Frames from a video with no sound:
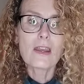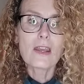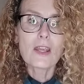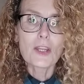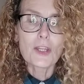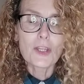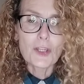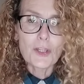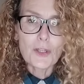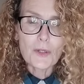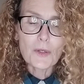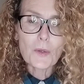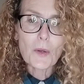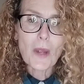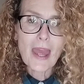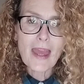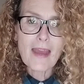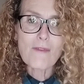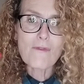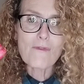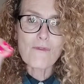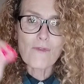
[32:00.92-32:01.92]
You
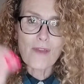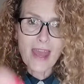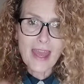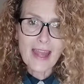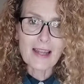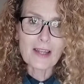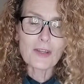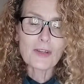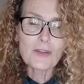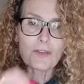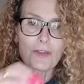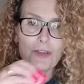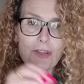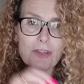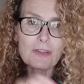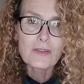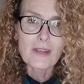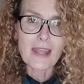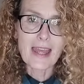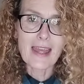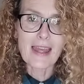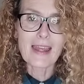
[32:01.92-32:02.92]
have value to
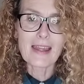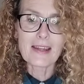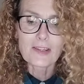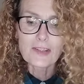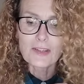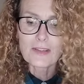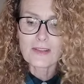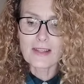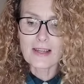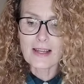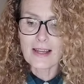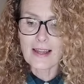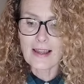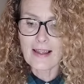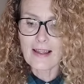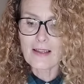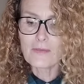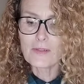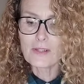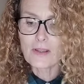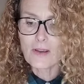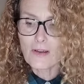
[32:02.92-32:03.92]
add to the
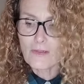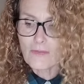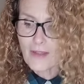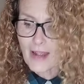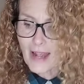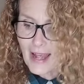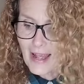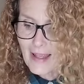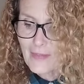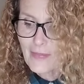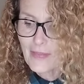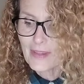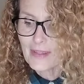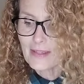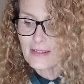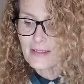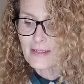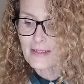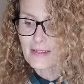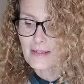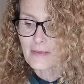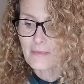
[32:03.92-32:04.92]
lives of
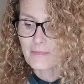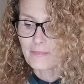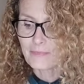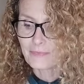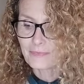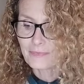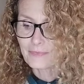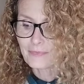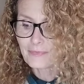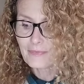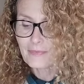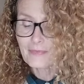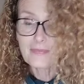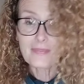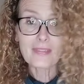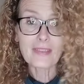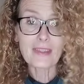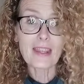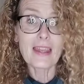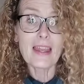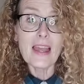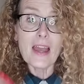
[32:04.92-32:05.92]
others.
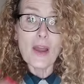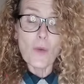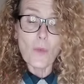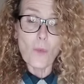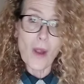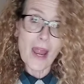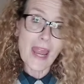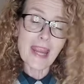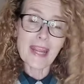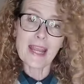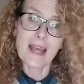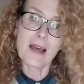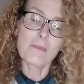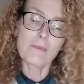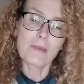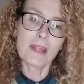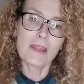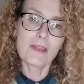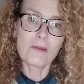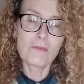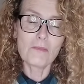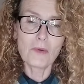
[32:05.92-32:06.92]
Wake up
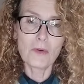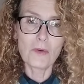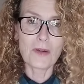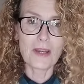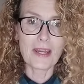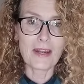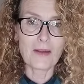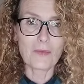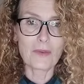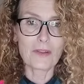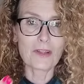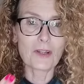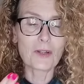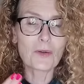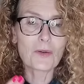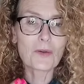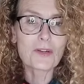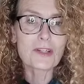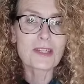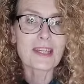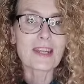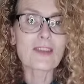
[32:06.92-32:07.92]
in the morning with,
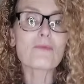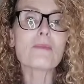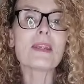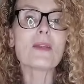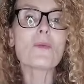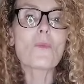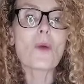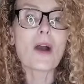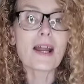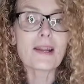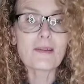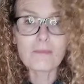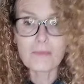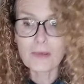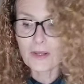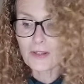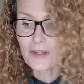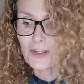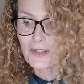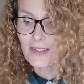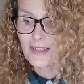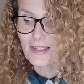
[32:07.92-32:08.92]
Lord, give me one
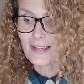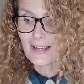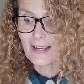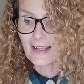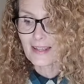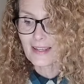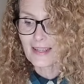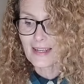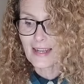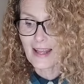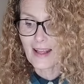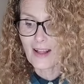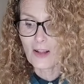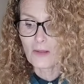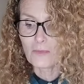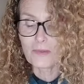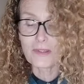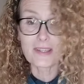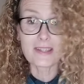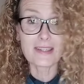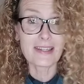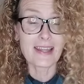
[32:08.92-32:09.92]
person I can
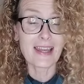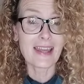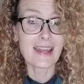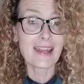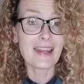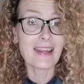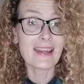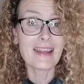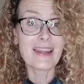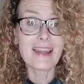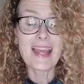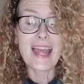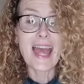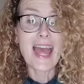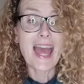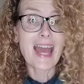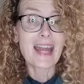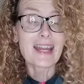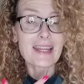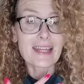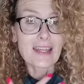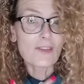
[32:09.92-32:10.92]
help today.
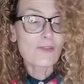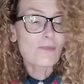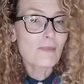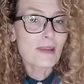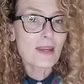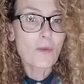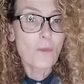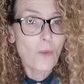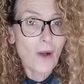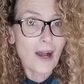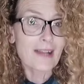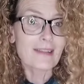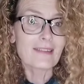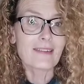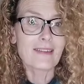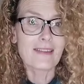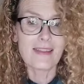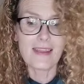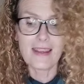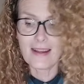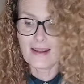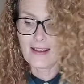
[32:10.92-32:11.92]
And give me one
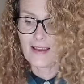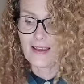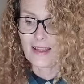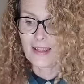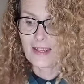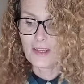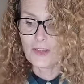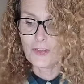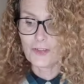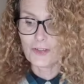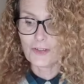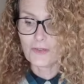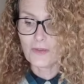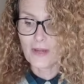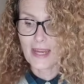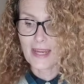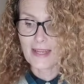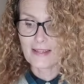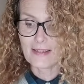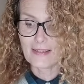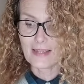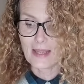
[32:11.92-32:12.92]
thing I can do
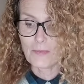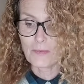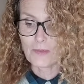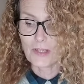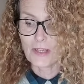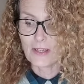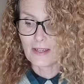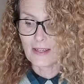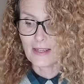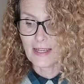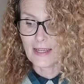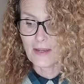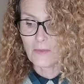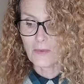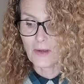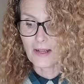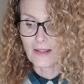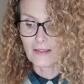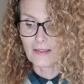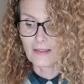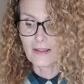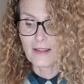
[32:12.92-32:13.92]
exceptionally
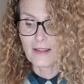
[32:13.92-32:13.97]
well.